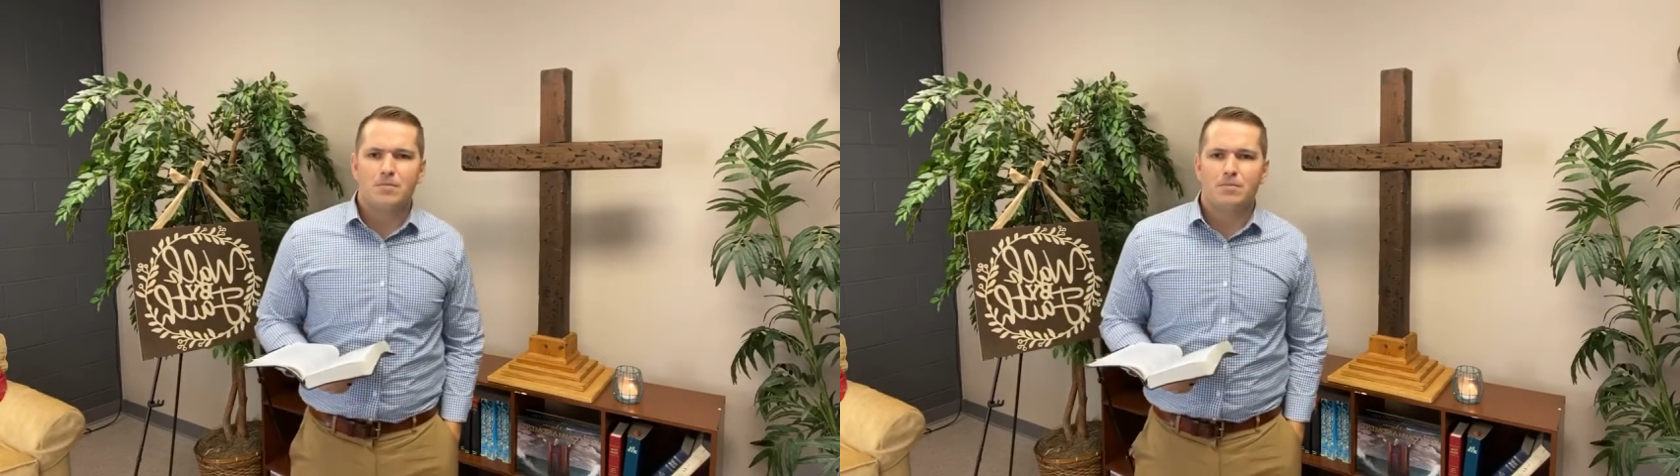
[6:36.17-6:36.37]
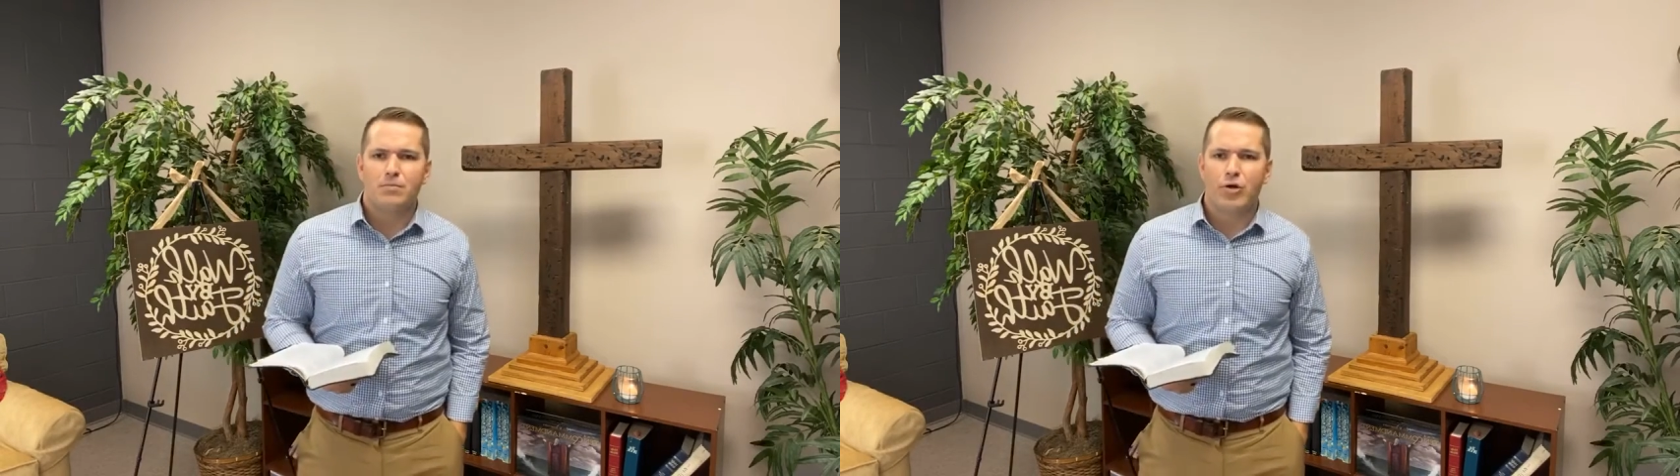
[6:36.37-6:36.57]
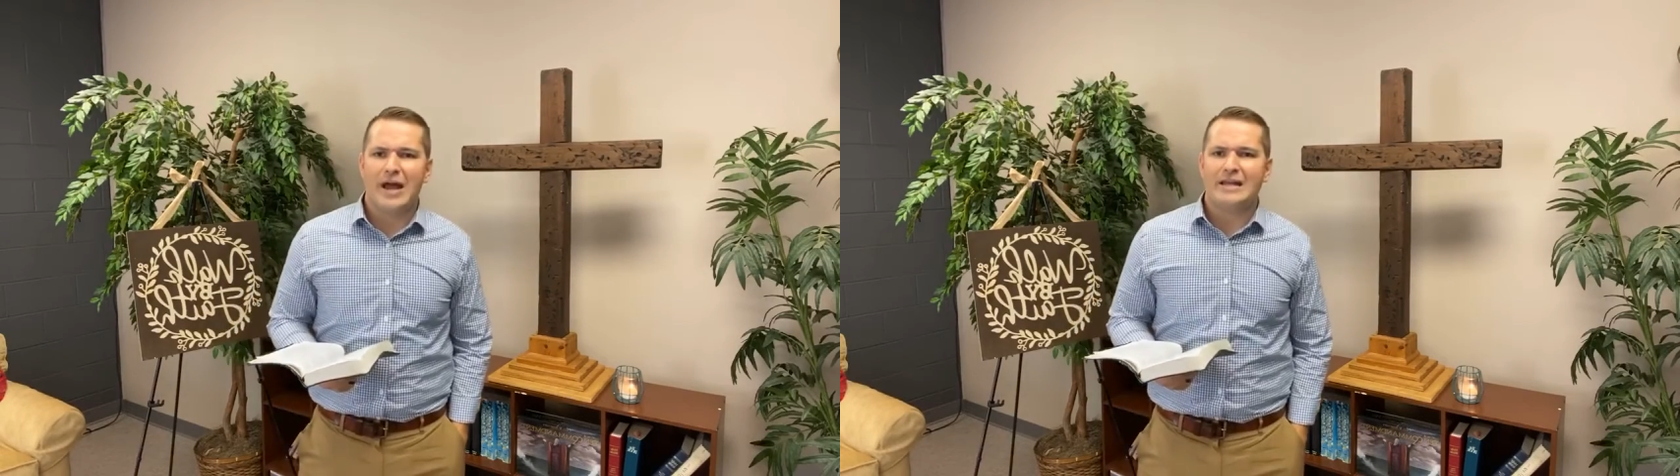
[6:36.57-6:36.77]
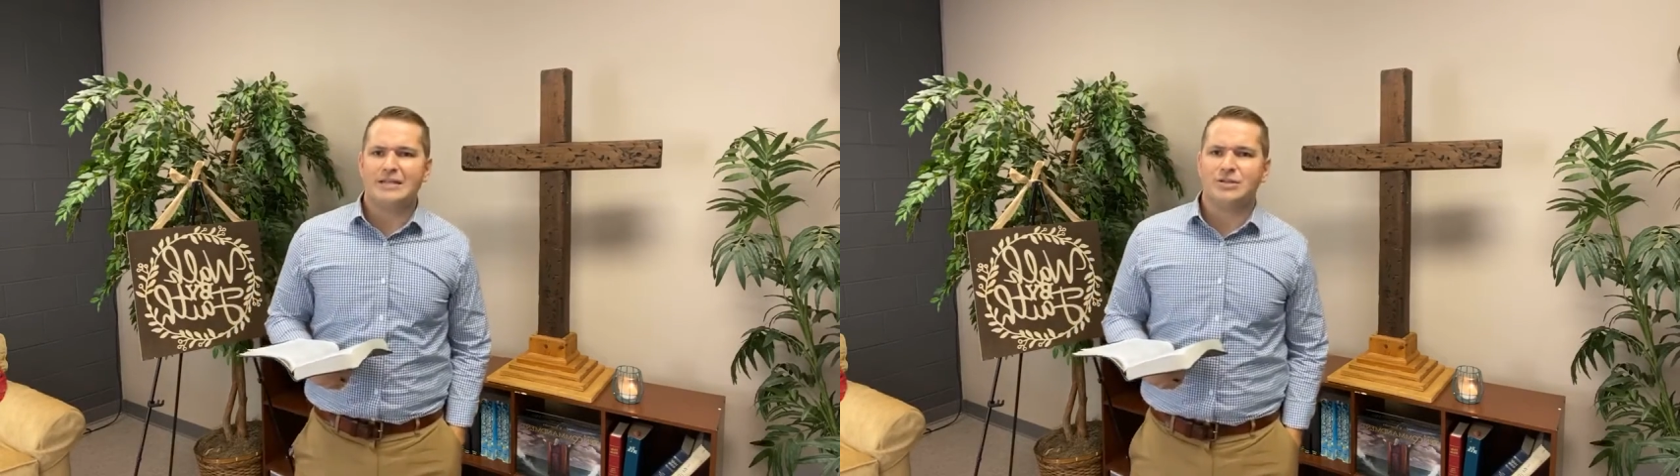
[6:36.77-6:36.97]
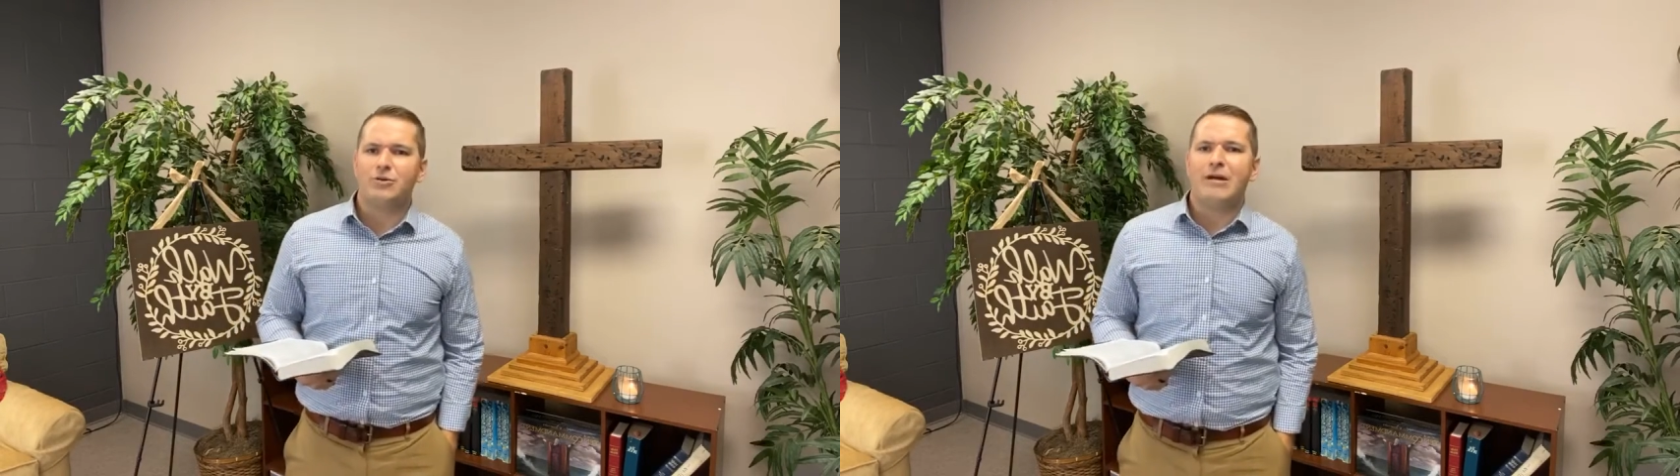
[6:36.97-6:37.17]
bread
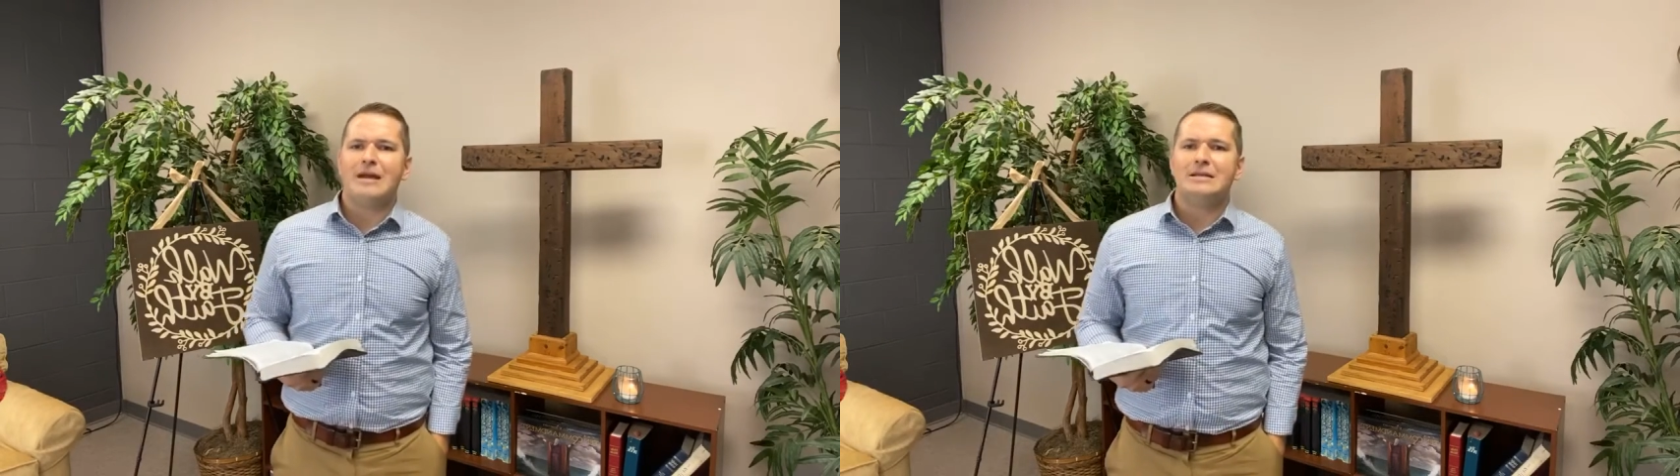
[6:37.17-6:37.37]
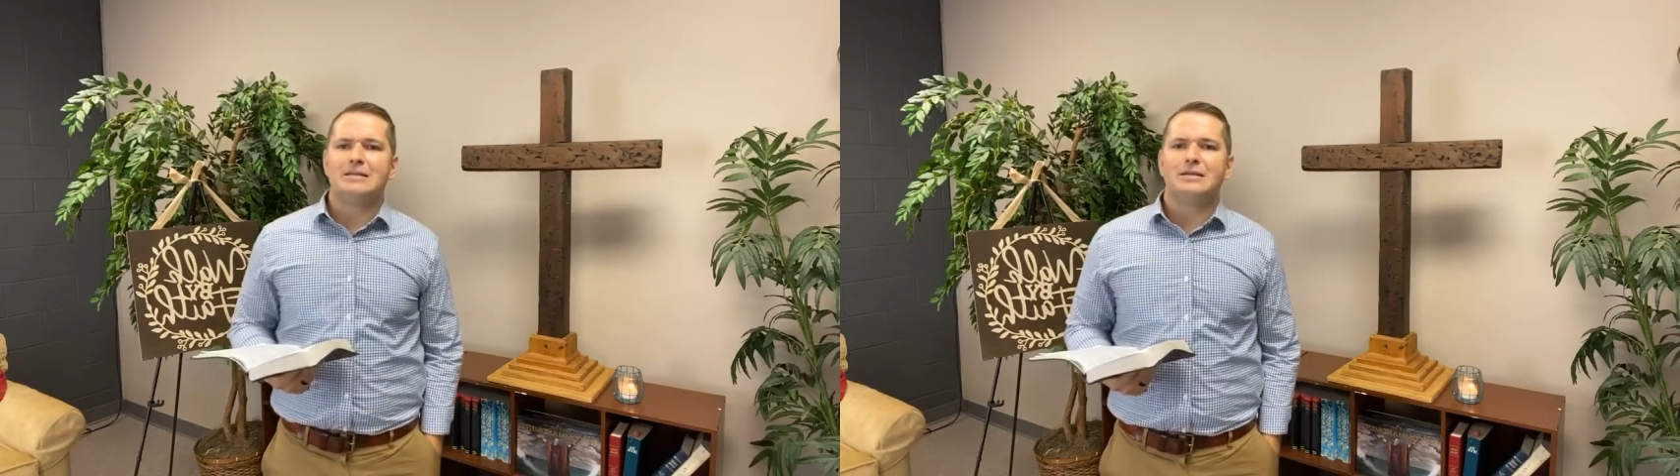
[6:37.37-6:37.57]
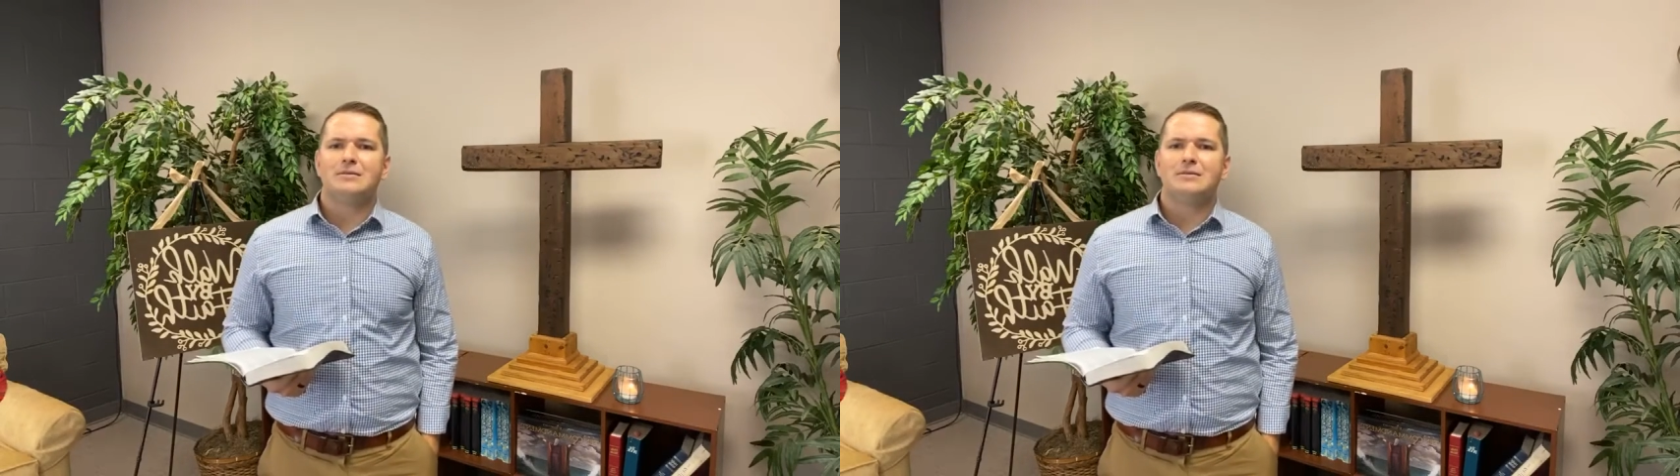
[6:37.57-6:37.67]
is great,